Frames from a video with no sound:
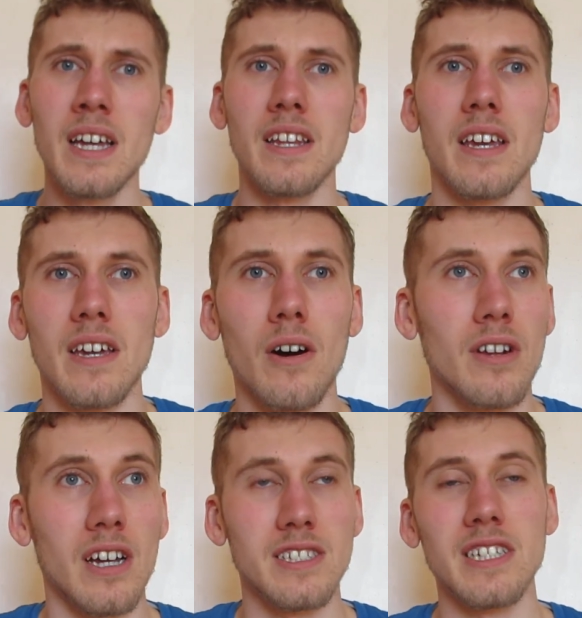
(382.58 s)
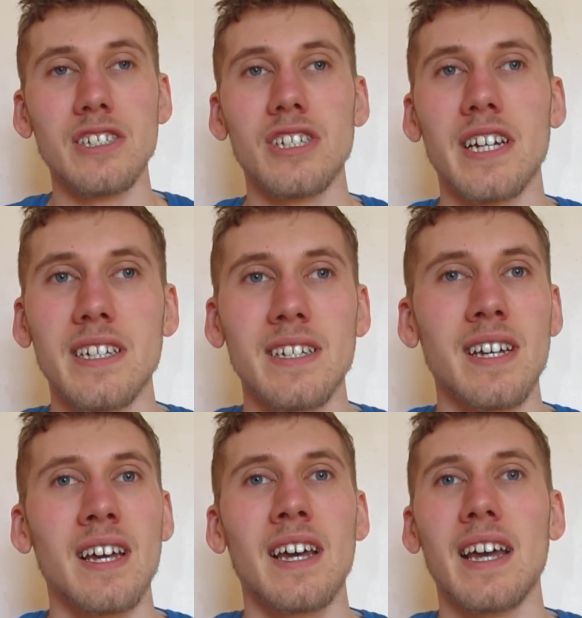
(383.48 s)
the online teaching
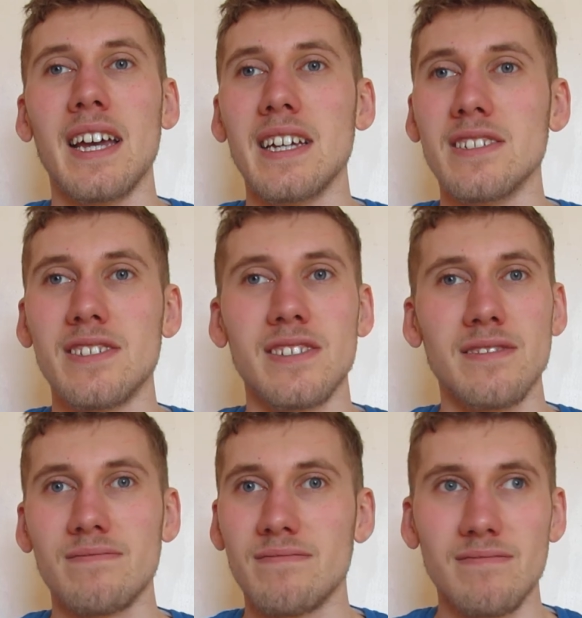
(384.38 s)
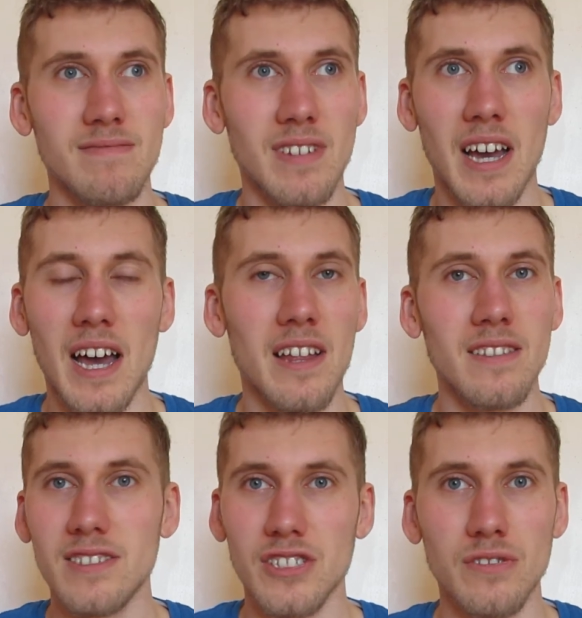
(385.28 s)
is
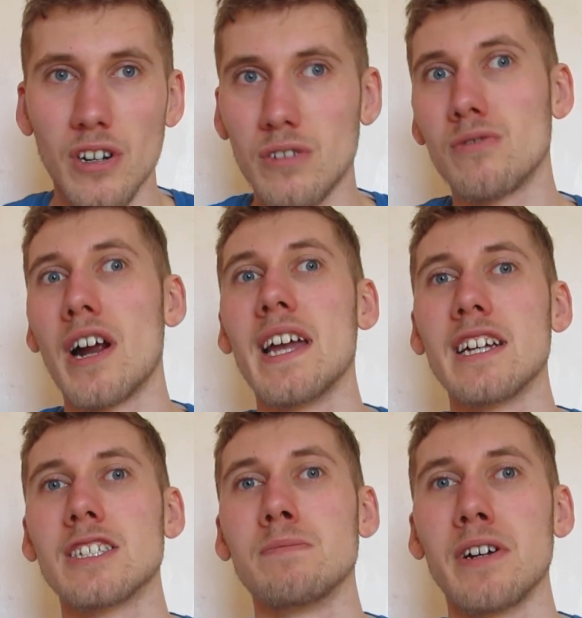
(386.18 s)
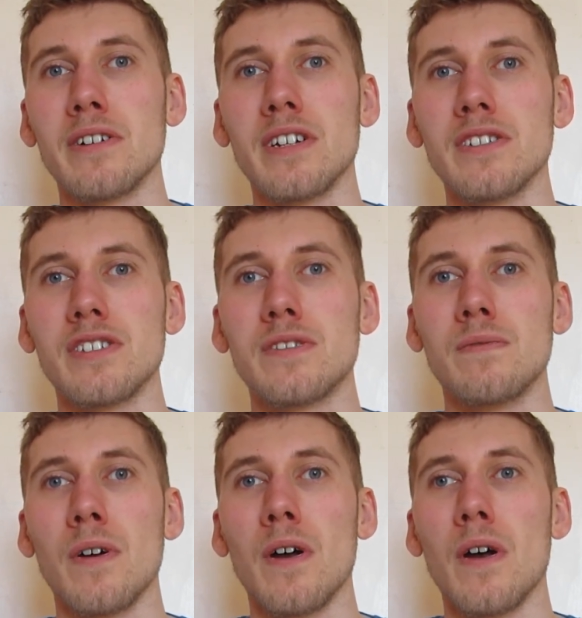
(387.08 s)
just a great experience
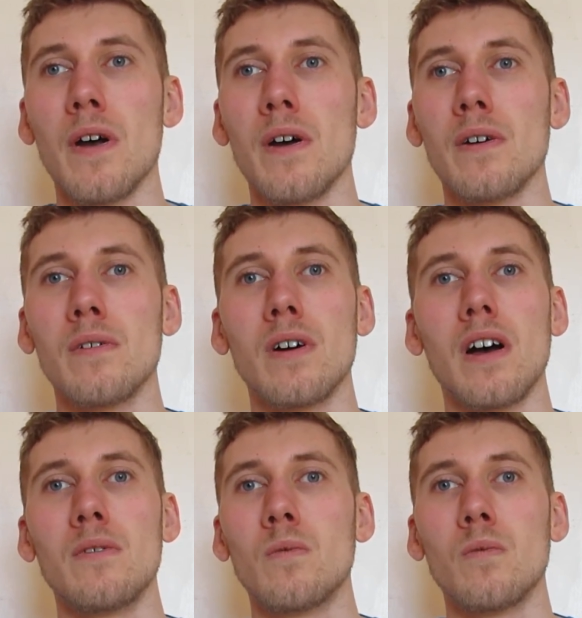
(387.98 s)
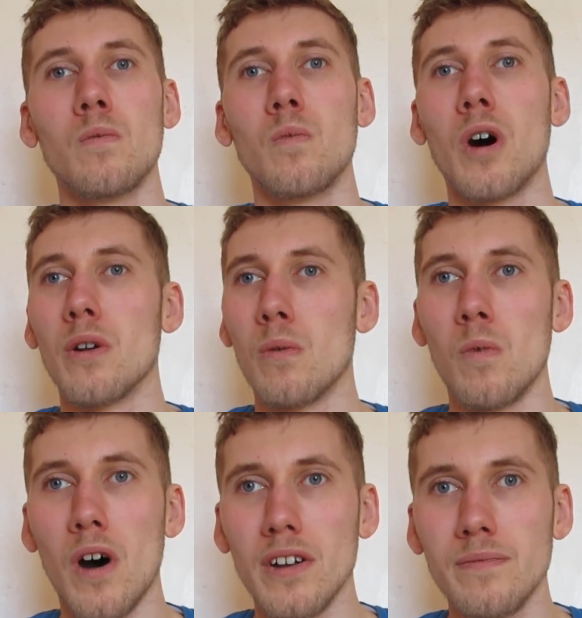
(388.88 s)
for
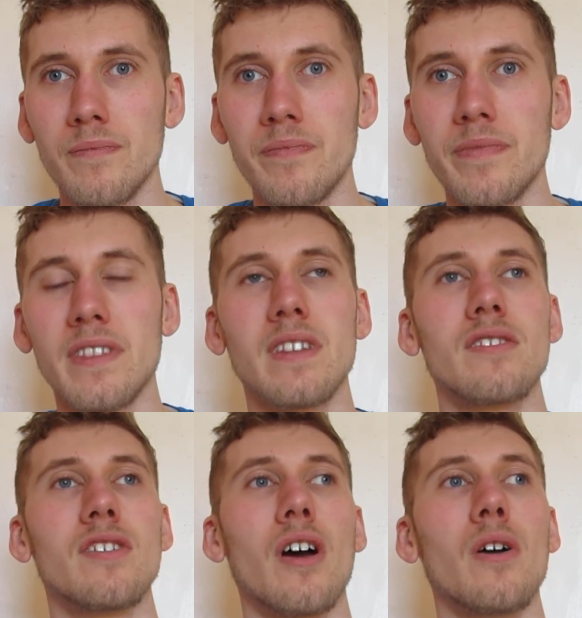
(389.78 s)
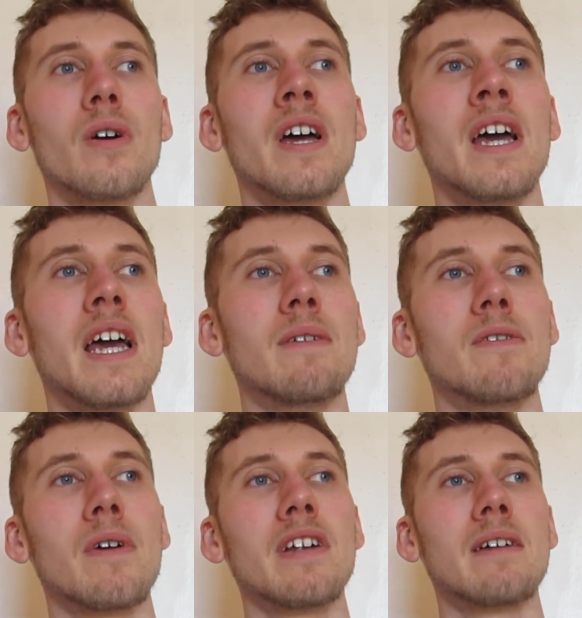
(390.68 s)
one-on-one. So if
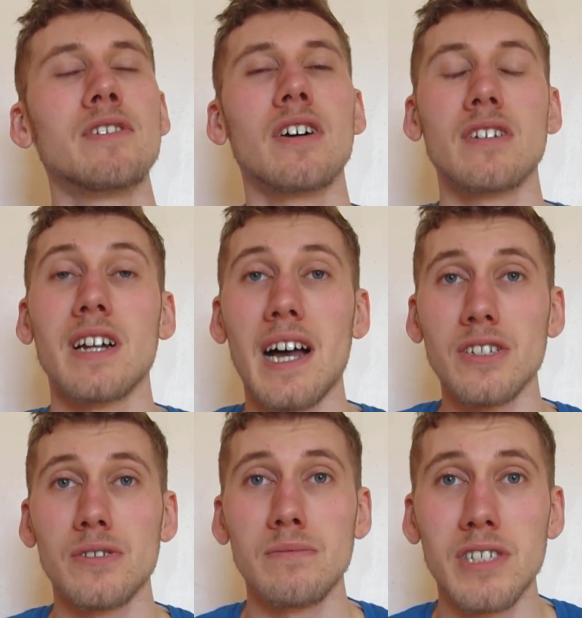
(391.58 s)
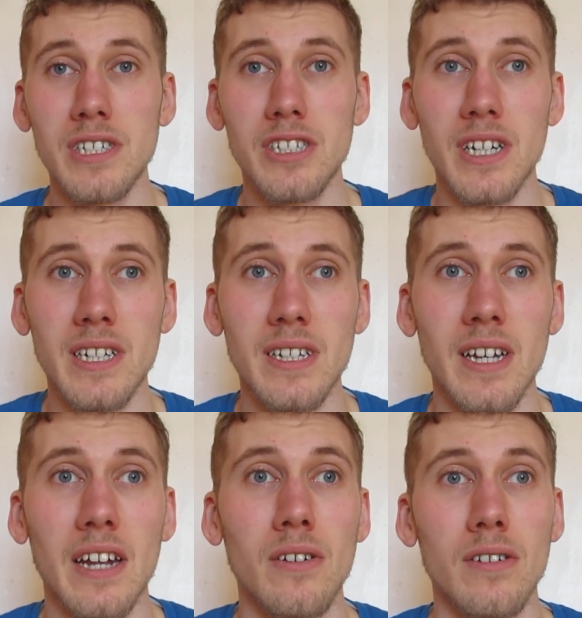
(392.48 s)
you've only ever done classroom teaching
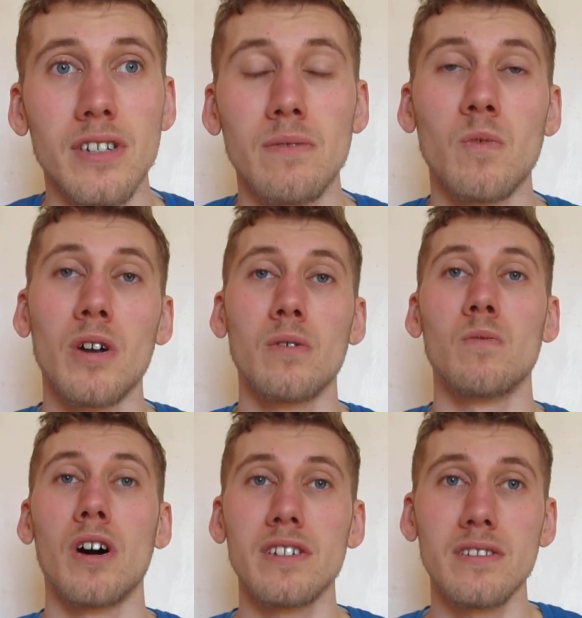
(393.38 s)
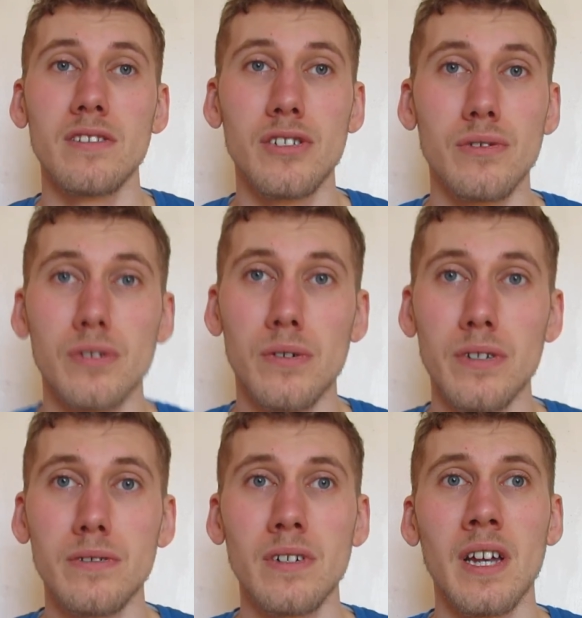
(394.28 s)
and not done one-on-one
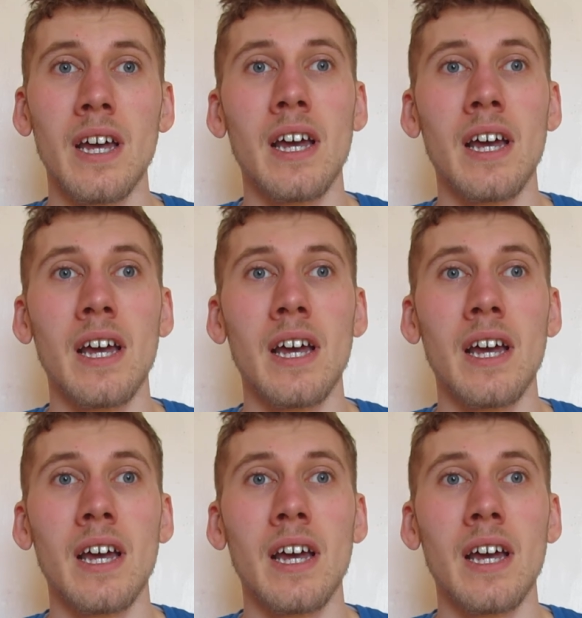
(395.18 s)
tutorial,